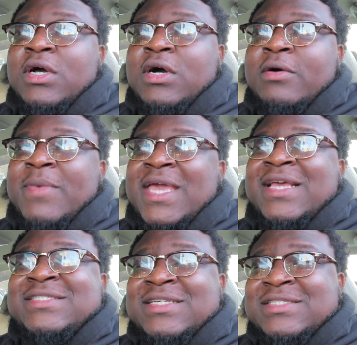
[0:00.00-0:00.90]
Um,
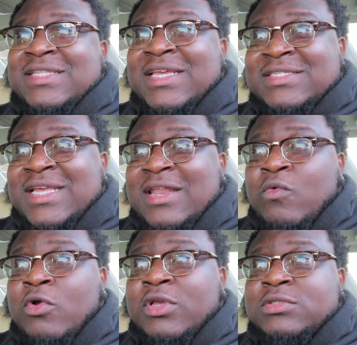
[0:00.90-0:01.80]
and since this kind
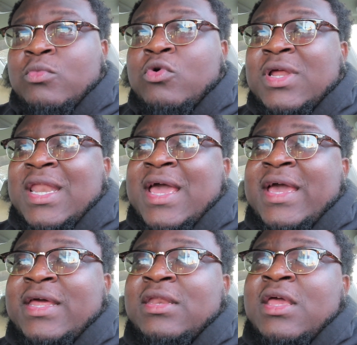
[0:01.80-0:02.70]
of work is more in
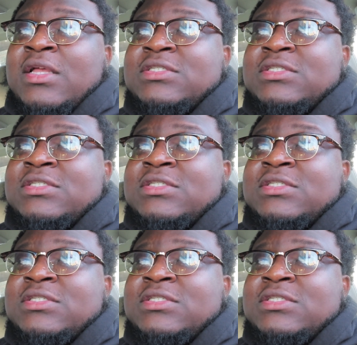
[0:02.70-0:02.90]
line